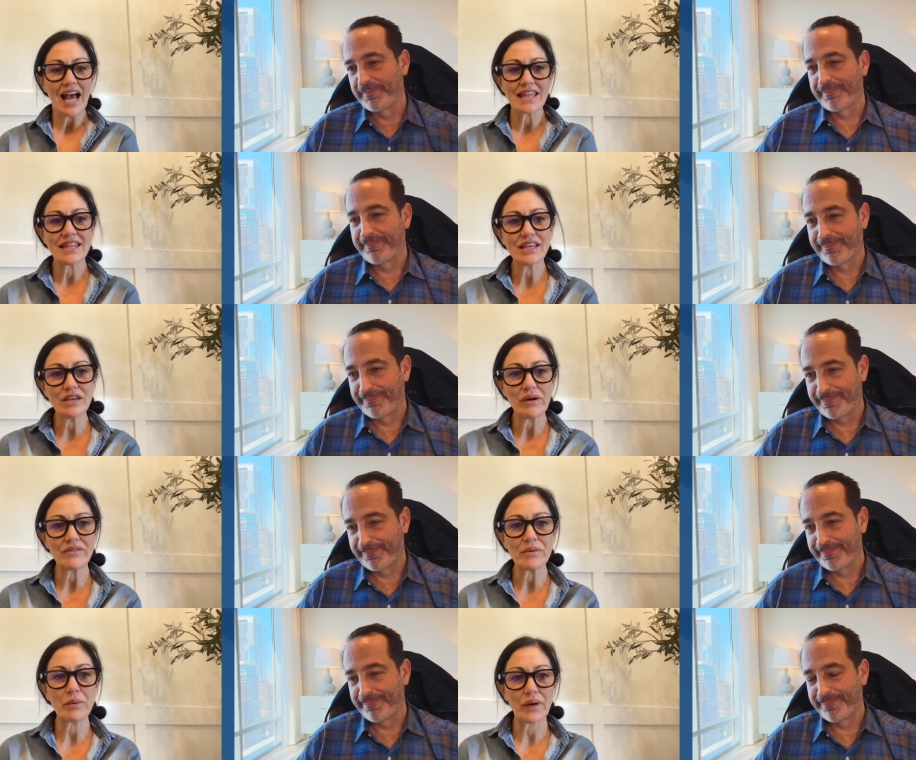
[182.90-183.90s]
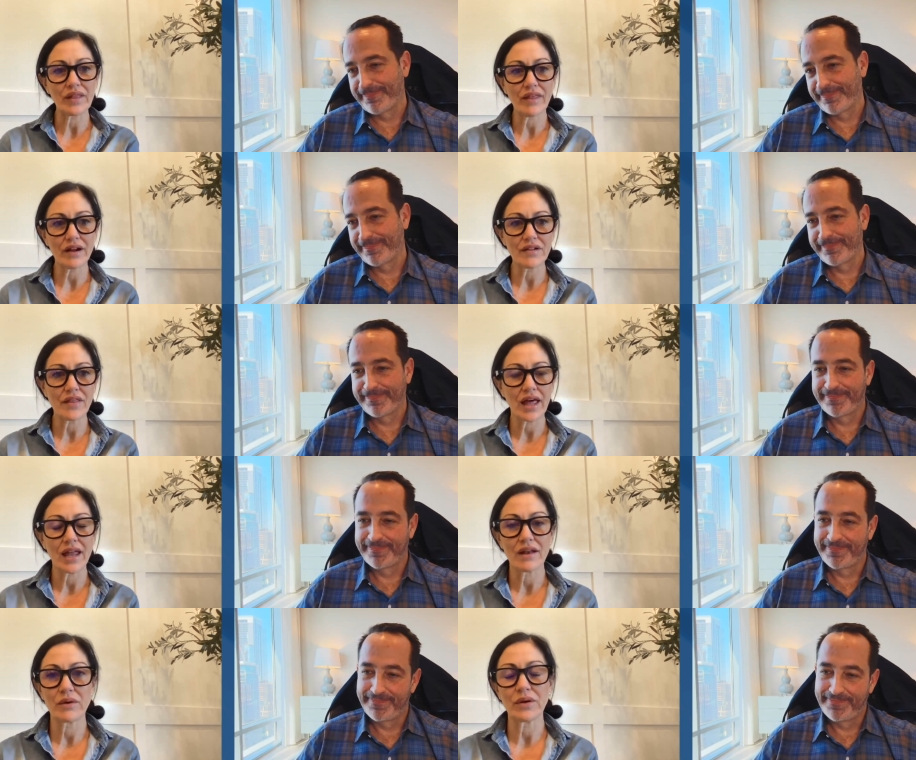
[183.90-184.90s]
Speaker 1: I think you have a point there
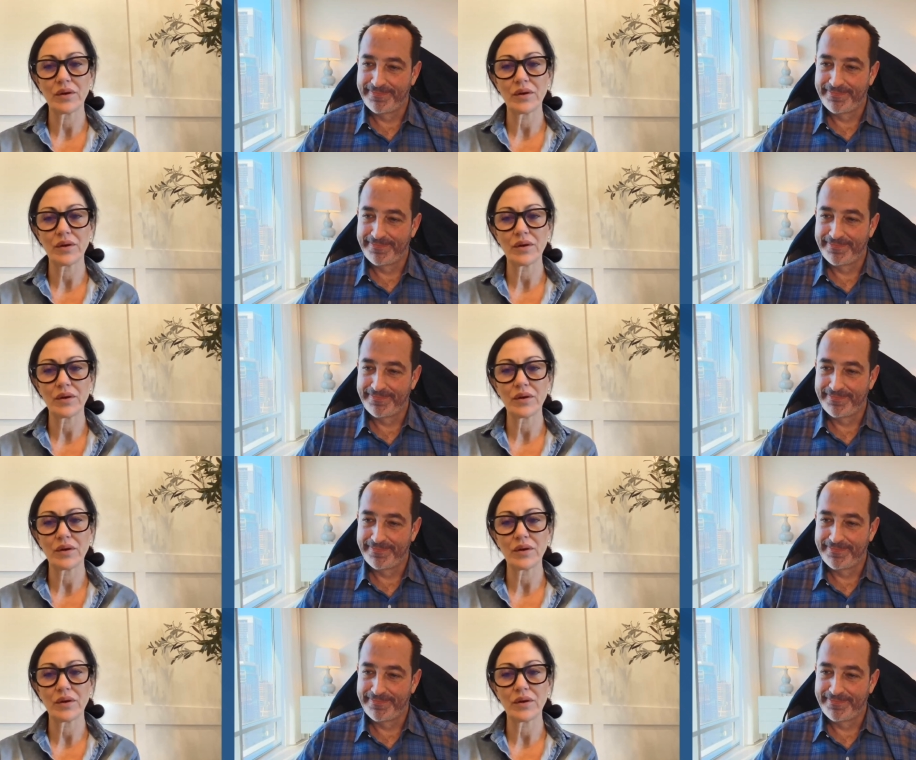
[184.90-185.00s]
that